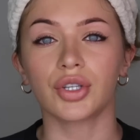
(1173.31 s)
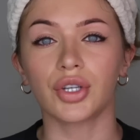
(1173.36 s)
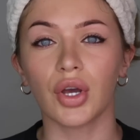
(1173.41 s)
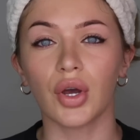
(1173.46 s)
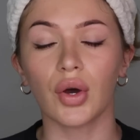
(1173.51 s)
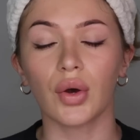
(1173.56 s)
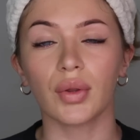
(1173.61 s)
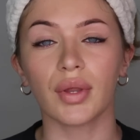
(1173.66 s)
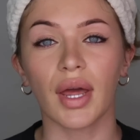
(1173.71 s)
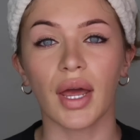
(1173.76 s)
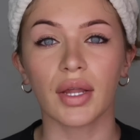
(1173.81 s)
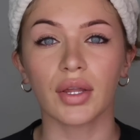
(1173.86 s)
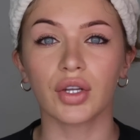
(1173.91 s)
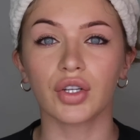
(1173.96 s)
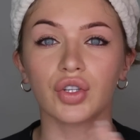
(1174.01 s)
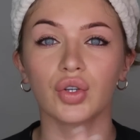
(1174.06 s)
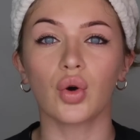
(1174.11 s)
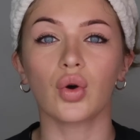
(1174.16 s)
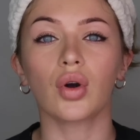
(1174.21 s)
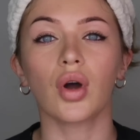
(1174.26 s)
So then the
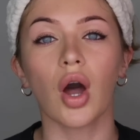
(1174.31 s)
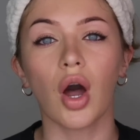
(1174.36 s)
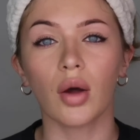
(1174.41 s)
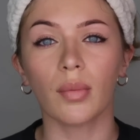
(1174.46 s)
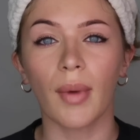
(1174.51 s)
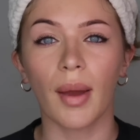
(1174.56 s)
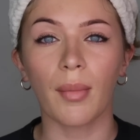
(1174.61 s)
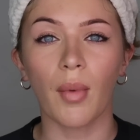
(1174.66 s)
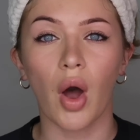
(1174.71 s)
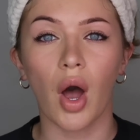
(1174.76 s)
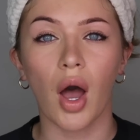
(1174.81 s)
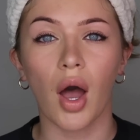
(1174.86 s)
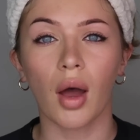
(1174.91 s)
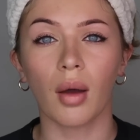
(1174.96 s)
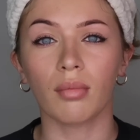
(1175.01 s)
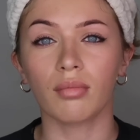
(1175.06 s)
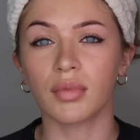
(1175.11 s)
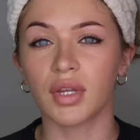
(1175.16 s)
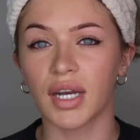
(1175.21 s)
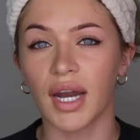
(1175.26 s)
school called my
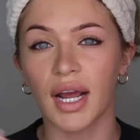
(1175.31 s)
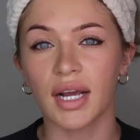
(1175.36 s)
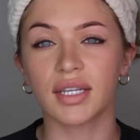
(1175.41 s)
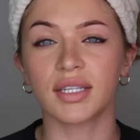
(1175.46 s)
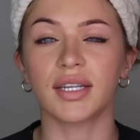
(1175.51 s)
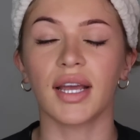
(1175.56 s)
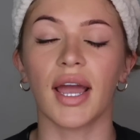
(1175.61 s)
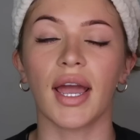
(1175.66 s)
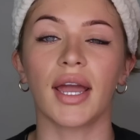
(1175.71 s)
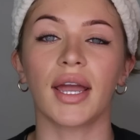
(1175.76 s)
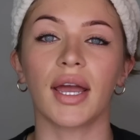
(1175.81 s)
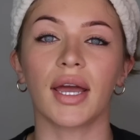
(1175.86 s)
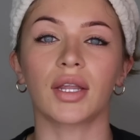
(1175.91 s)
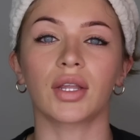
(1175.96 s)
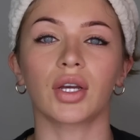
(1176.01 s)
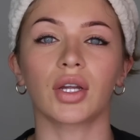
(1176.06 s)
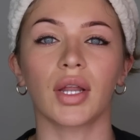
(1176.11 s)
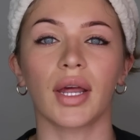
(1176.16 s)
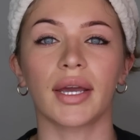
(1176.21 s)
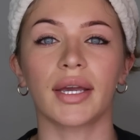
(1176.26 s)
mom the next day,
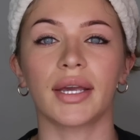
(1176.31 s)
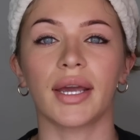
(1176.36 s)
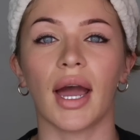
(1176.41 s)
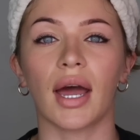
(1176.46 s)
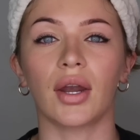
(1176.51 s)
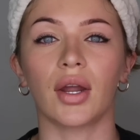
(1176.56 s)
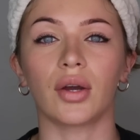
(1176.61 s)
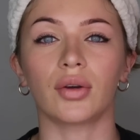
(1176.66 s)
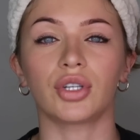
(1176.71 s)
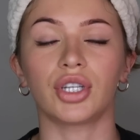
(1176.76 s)
and they're like, yeah,